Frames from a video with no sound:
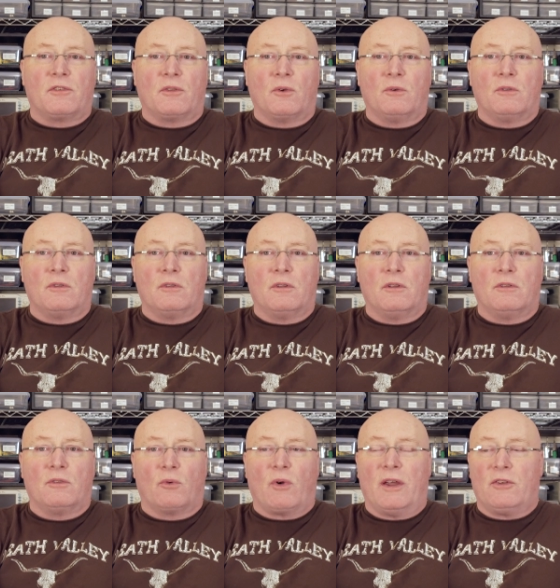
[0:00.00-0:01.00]

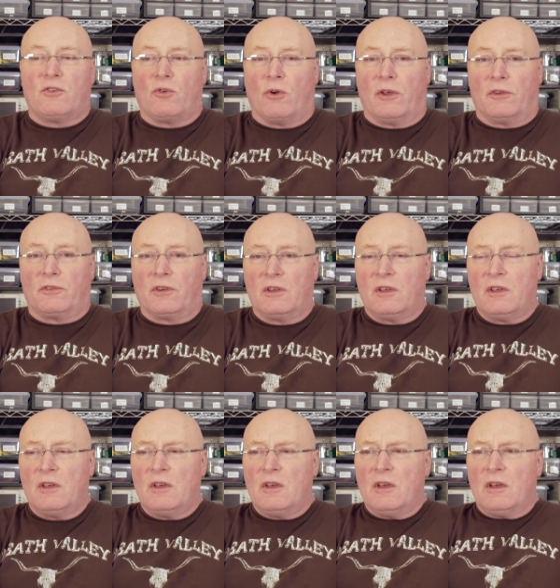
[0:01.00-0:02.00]
the right choice.
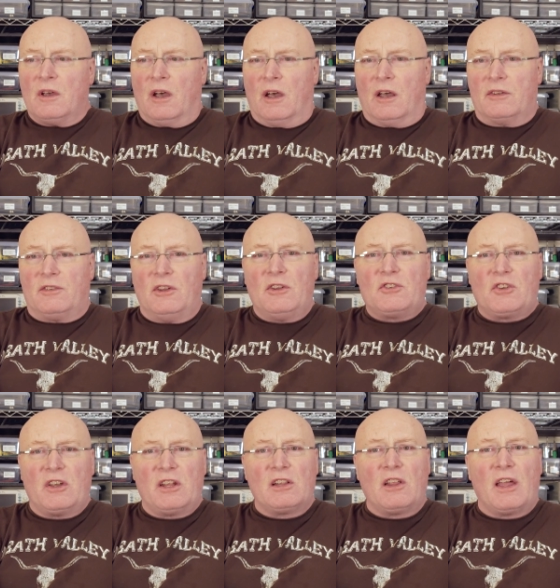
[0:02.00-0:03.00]

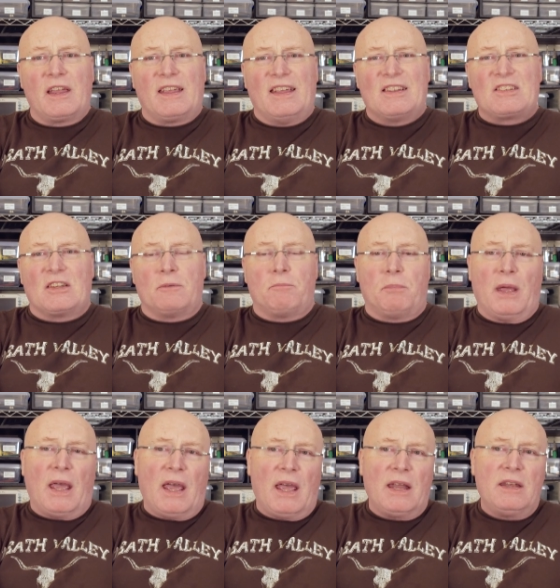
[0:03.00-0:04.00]
D-Cinelike isn't
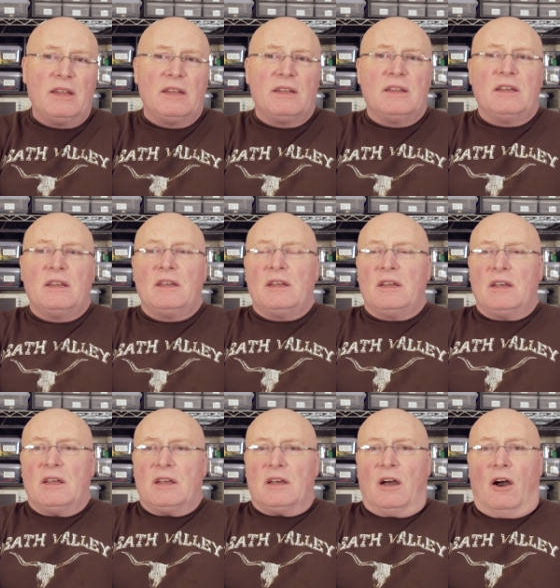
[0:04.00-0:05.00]
bad.
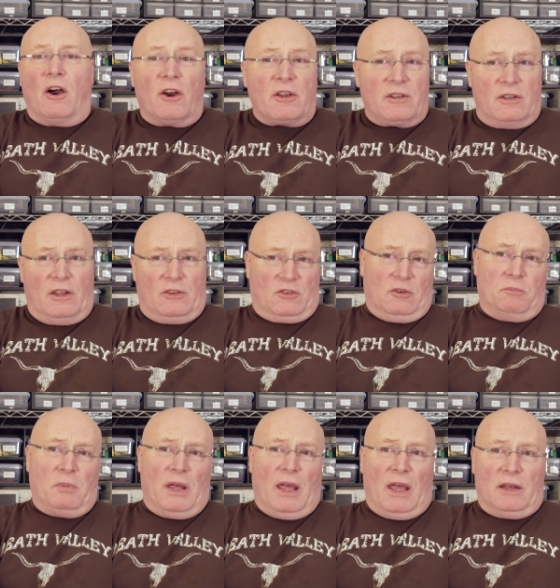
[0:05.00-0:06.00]
Art
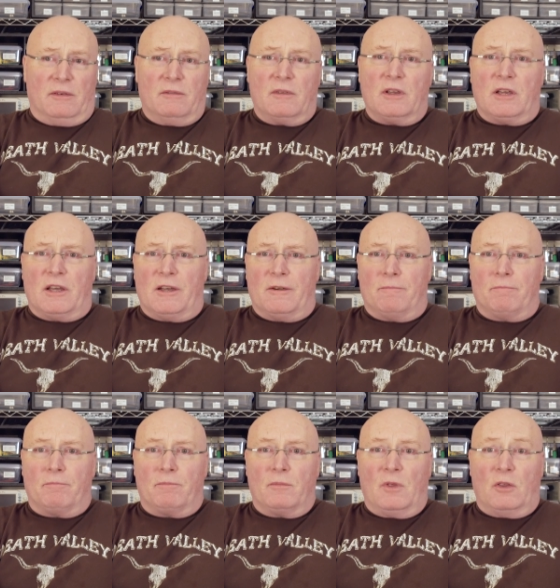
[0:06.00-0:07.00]
isn't bad.
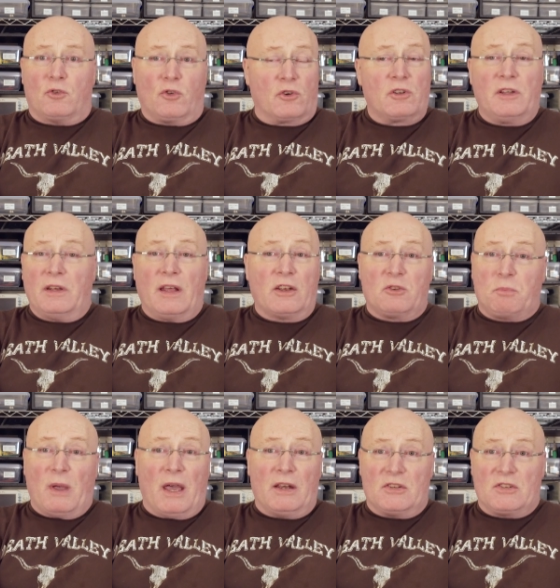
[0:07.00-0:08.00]
Certainly not as
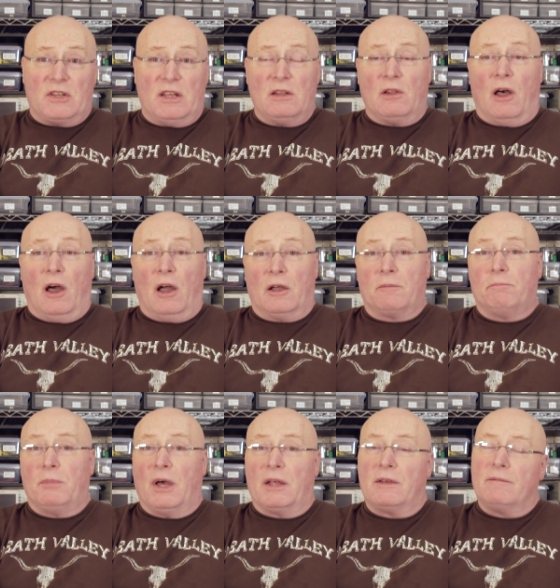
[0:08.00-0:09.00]
bad as
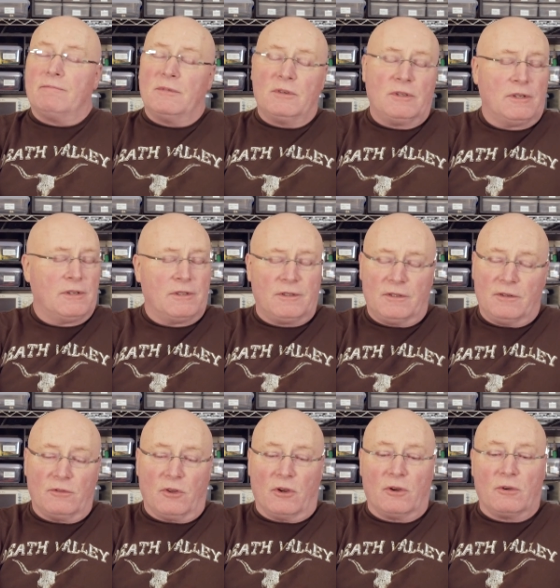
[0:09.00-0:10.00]
D-Log, but
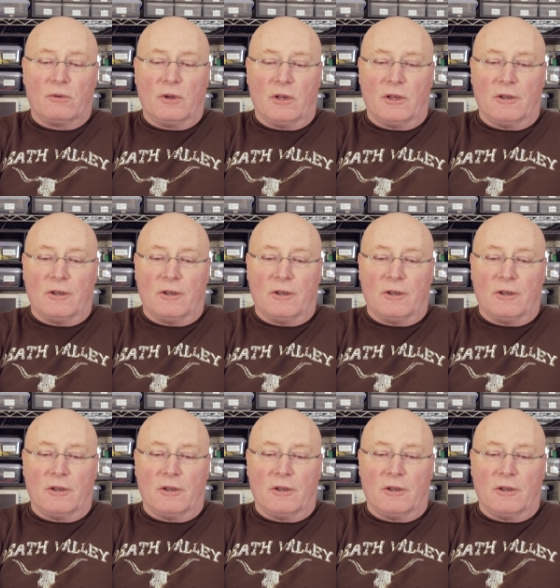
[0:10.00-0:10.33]
they're.